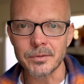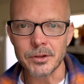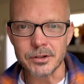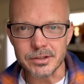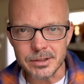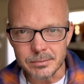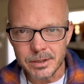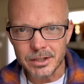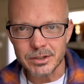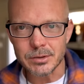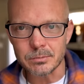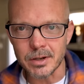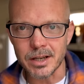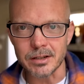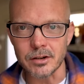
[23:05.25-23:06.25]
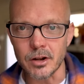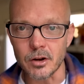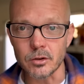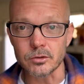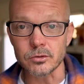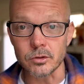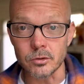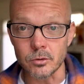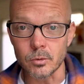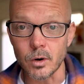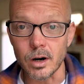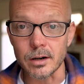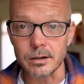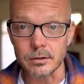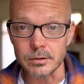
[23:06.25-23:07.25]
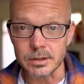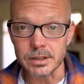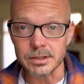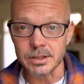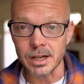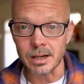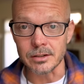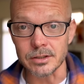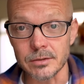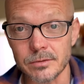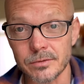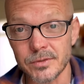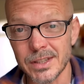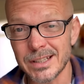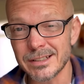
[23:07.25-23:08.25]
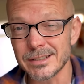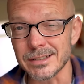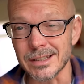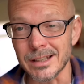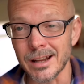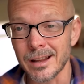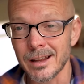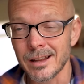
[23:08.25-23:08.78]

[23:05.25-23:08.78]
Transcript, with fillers: Your subconscious mind knows you are going to change. It feels it.